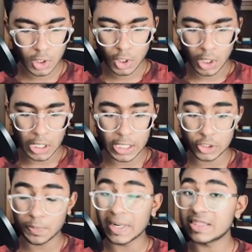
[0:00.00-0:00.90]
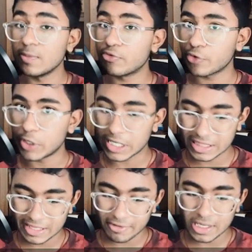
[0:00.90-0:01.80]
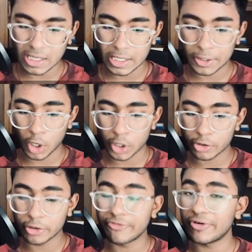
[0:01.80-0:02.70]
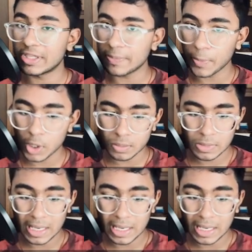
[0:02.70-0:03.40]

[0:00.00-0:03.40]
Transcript: Uh, you play the move queen d seven in order to defend the pawn,